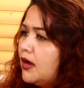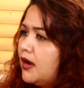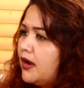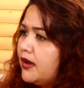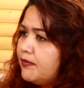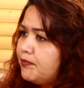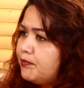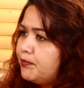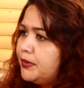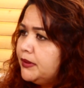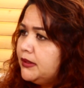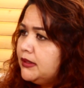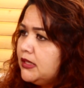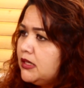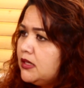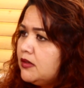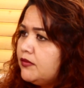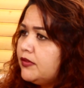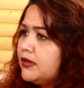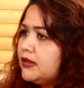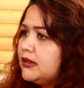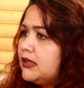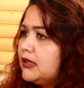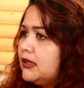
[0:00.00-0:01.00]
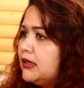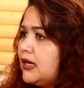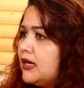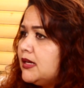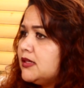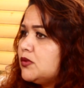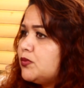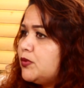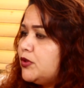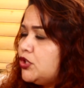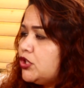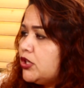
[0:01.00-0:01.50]
I believe that the
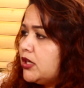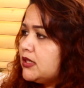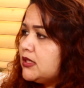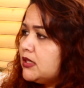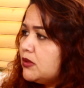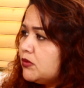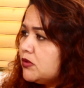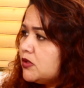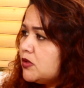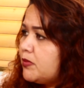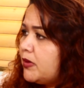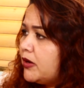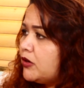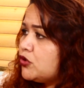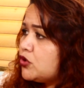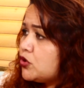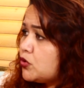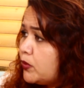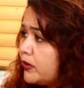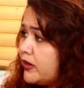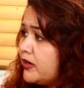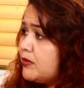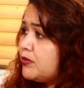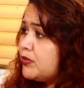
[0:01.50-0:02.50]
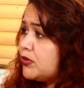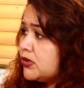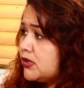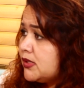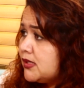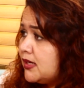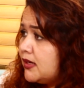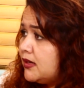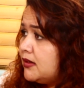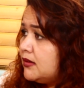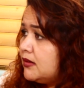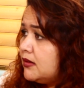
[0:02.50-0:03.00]
last we checked, it was about 20%
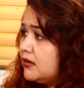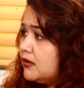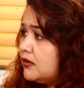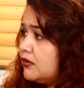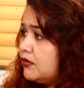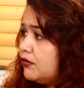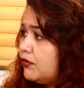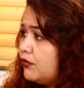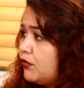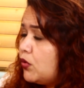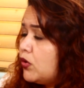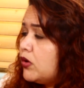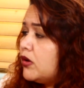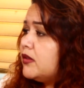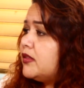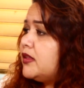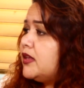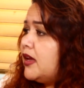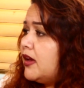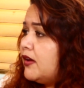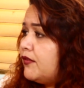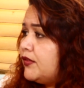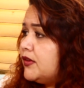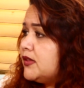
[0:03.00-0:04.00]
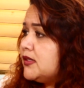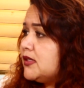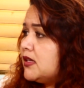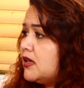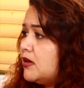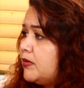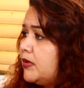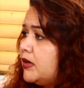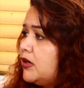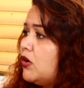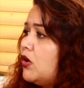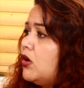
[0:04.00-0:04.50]
for the
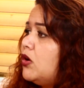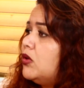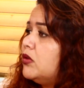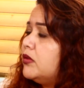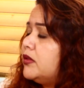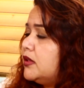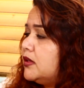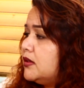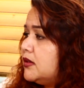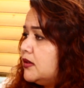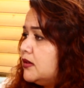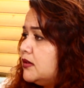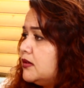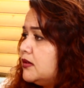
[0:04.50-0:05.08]
FSM and all the